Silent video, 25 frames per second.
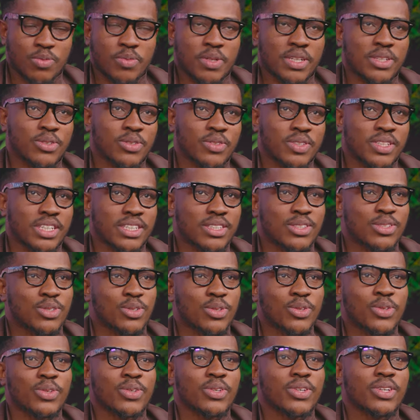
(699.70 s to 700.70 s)
and all that.
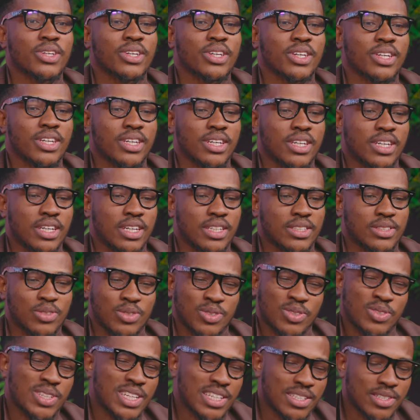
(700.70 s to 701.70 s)
So
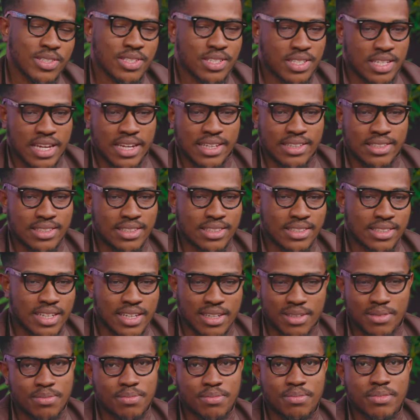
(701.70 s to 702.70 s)
let's just say I did, yeah.